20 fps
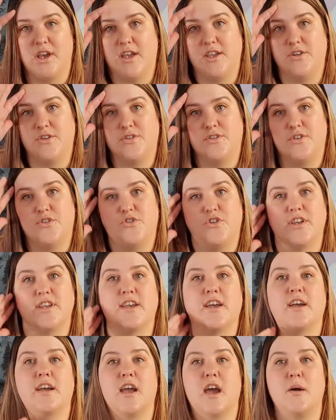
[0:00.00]
I used to drink
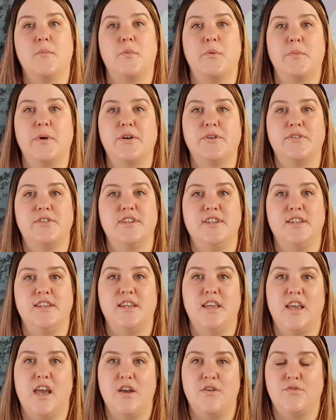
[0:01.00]
a chamomile
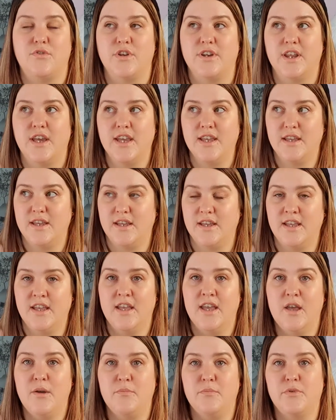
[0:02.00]
tea every night
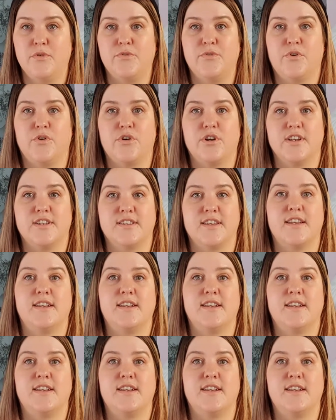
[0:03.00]
before his like